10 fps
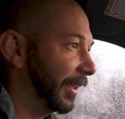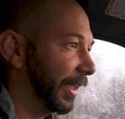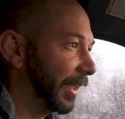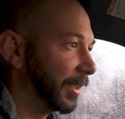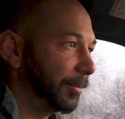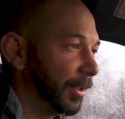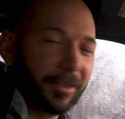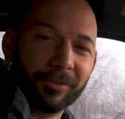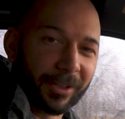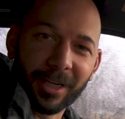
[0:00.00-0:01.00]
I
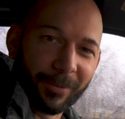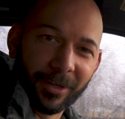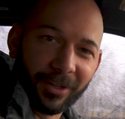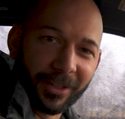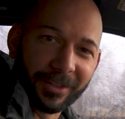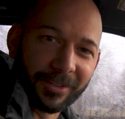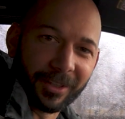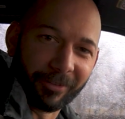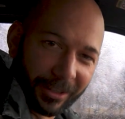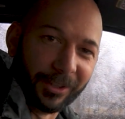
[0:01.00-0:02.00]
completely forgot about all that
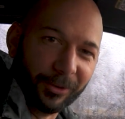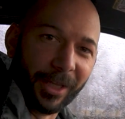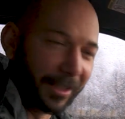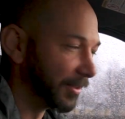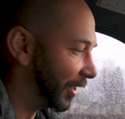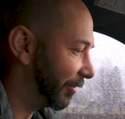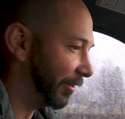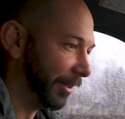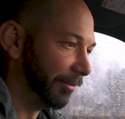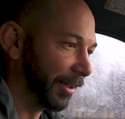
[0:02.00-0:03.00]
stuff. I knew that stuff
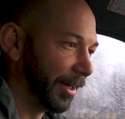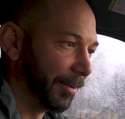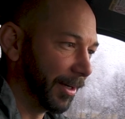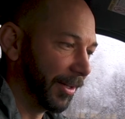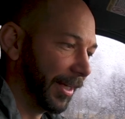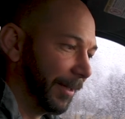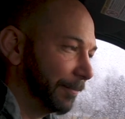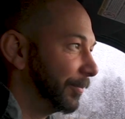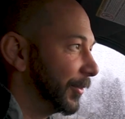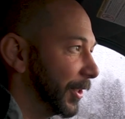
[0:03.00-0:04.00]
and I forgot about all
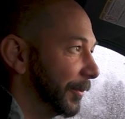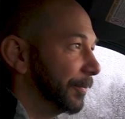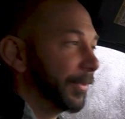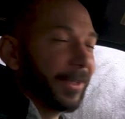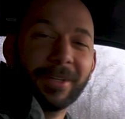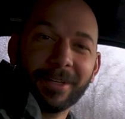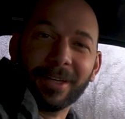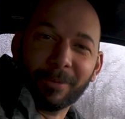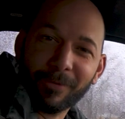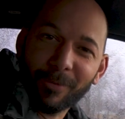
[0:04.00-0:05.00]
that. So
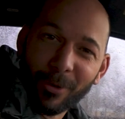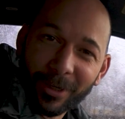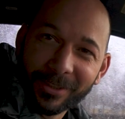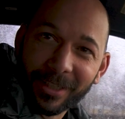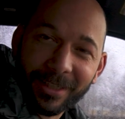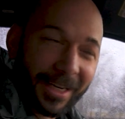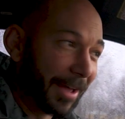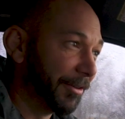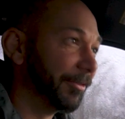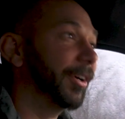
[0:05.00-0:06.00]
I'm even more excited to
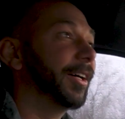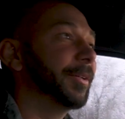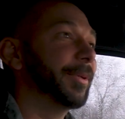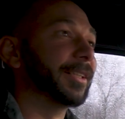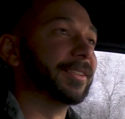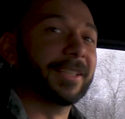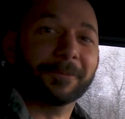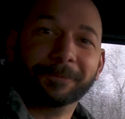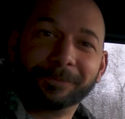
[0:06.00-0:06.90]
have it for $100 now.